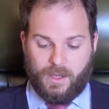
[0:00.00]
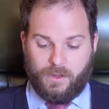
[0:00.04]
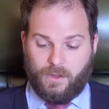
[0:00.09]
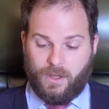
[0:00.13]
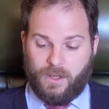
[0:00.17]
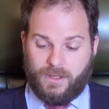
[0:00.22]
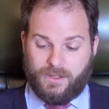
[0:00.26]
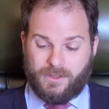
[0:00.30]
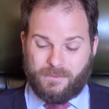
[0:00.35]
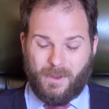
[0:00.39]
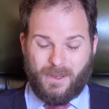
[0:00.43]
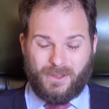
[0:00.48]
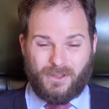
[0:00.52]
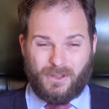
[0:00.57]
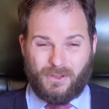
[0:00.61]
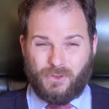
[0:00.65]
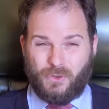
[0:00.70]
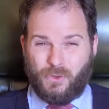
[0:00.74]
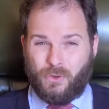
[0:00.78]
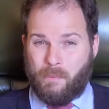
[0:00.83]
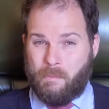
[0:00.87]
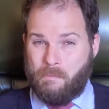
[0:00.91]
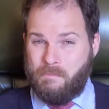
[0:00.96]
Expect a
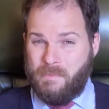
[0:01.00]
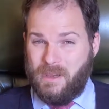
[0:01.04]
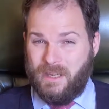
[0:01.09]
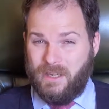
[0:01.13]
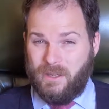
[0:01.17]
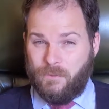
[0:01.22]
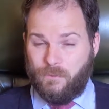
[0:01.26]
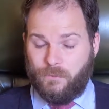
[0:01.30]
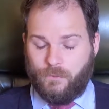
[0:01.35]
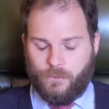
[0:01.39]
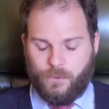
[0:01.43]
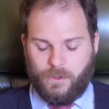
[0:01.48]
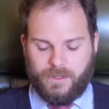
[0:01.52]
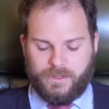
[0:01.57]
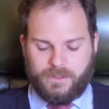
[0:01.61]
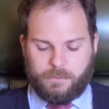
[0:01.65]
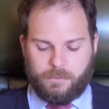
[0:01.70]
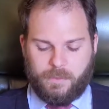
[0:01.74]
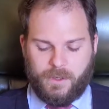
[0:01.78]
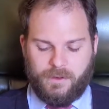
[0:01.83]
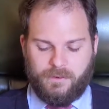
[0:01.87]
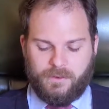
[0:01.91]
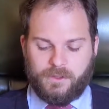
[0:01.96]
sort of medium full
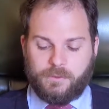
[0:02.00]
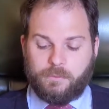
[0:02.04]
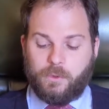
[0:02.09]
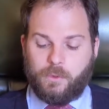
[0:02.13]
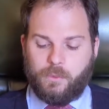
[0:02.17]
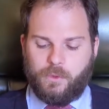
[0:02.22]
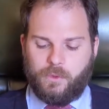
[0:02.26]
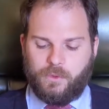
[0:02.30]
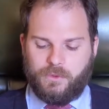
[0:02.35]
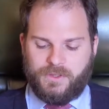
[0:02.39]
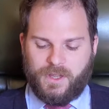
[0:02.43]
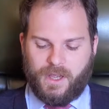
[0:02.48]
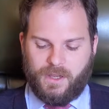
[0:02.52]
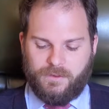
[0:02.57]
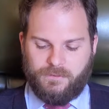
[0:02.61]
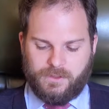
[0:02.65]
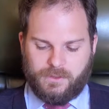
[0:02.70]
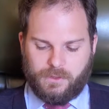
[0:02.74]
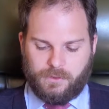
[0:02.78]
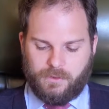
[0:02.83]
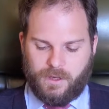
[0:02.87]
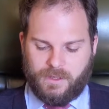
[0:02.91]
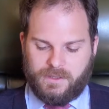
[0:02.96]
experience, but we'll dive
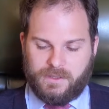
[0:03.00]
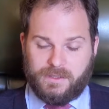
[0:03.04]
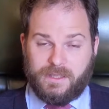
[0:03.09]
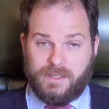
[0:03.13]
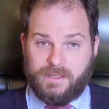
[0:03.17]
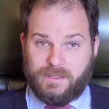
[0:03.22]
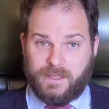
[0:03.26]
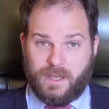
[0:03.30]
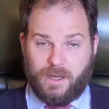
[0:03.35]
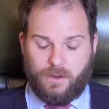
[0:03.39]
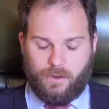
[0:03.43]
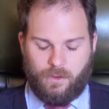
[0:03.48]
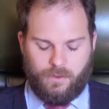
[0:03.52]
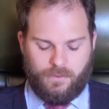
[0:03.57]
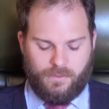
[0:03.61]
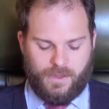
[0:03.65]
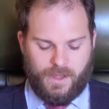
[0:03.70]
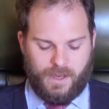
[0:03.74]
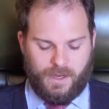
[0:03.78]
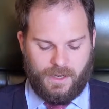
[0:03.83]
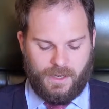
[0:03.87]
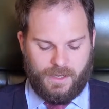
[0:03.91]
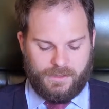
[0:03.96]
into greater detail on
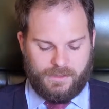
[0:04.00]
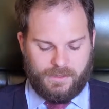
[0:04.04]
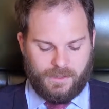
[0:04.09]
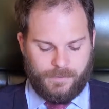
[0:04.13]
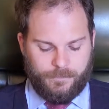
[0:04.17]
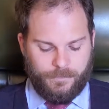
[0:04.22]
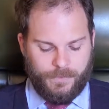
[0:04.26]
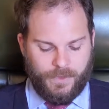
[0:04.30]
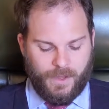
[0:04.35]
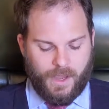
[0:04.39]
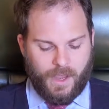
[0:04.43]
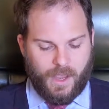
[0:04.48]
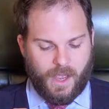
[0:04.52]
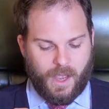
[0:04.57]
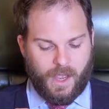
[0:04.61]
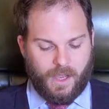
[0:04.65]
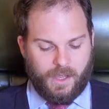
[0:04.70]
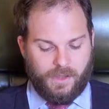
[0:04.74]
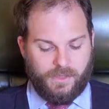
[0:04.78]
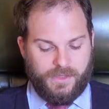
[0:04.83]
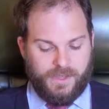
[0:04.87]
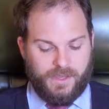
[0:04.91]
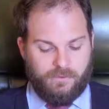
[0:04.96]
that later.
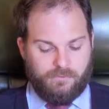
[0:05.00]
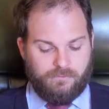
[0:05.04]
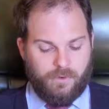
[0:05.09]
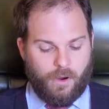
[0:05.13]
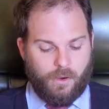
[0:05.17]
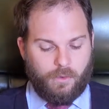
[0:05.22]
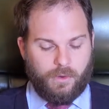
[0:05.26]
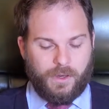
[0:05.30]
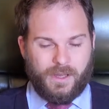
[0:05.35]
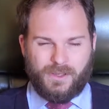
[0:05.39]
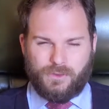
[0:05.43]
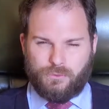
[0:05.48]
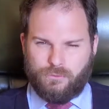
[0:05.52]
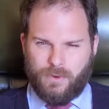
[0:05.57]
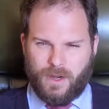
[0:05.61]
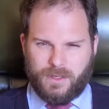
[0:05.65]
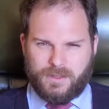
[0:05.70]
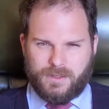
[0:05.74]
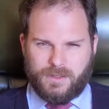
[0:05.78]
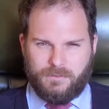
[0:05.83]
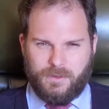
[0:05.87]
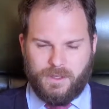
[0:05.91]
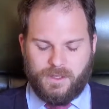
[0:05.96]
The roll is
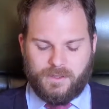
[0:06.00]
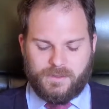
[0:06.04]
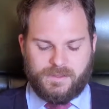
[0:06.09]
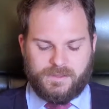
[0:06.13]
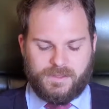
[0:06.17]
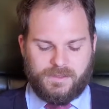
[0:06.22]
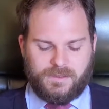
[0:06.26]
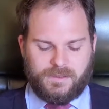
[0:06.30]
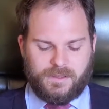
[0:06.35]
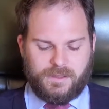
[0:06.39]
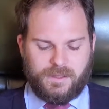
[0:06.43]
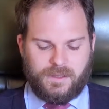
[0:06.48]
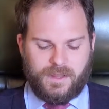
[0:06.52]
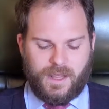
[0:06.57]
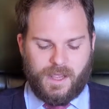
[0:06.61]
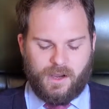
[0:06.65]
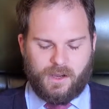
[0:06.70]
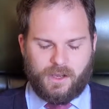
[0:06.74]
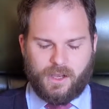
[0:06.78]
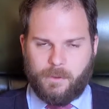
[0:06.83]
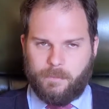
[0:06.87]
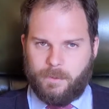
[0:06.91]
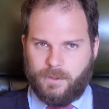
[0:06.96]
relatively consistent. There
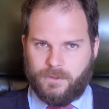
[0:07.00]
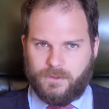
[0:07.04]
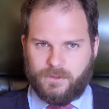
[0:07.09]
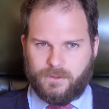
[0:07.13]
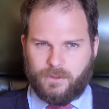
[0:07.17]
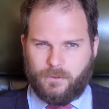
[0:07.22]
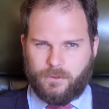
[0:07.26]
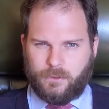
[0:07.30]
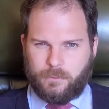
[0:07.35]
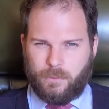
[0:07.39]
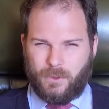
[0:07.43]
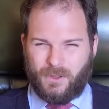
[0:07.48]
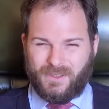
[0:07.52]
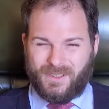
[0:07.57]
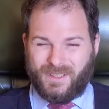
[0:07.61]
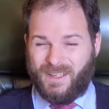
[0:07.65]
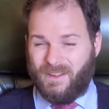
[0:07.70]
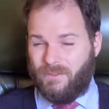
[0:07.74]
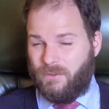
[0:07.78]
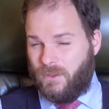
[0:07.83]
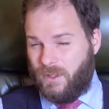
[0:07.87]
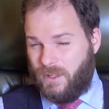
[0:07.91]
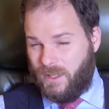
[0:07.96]
are a couple of soft spots,
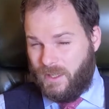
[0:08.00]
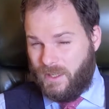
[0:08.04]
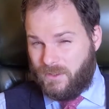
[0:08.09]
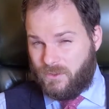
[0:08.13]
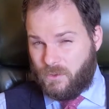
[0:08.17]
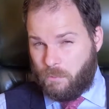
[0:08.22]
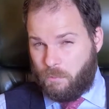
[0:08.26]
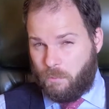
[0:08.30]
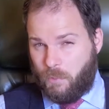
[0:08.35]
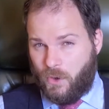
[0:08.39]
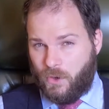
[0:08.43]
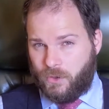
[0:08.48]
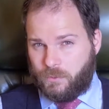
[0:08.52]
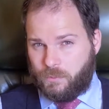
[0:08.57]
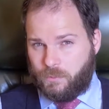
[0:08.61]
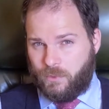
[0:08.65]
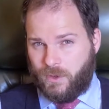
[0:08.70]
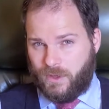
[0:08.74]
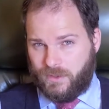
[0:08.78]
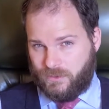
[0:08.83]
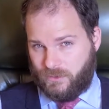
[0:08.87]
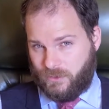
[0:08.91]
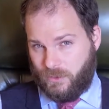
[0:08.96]
given that it is a box
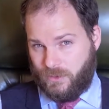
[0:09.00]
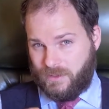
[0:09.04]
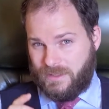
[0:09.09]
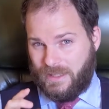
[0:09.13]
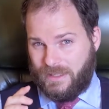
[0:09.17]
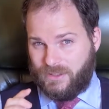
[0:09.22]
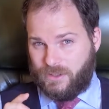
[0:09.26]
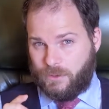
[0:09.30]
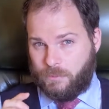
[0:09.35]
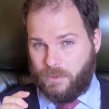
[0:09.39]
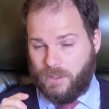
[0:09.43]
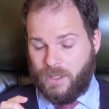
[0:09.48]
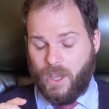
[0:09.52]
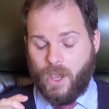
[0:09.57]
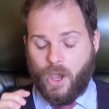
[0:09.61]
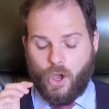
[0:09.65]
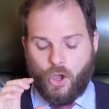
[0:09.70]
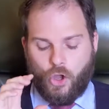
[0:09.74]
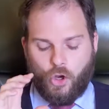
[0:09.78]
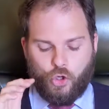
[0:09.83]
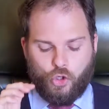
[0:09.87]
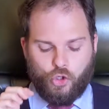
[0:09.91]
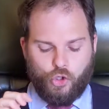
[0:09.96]
press, so it tends to be
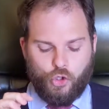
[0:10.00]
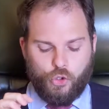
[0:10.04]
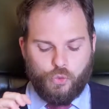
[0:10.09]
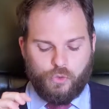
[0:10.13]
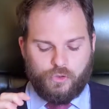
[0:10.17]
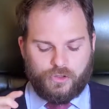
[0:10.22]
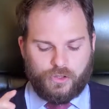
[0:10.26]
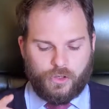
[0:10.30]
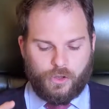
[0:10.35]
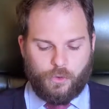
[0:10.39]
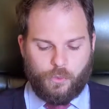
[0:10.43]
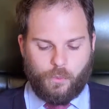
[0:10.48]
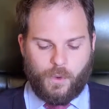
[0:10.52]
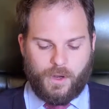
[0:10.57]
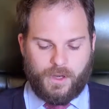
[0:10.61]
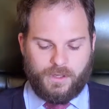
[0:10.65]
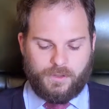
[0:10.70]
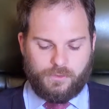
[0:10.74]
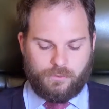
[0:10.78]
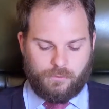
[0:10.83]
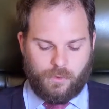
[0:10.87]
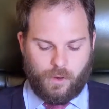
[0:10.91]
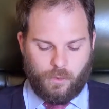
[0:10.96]
looser when
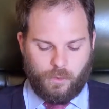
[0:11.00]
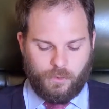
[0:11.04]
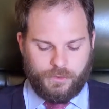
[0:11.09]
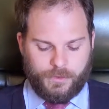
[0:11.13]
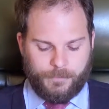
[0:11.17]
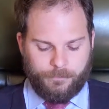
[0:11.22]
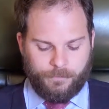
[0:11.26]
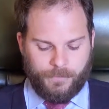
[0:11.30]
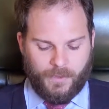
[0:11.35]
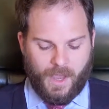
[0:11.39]
it's rolled.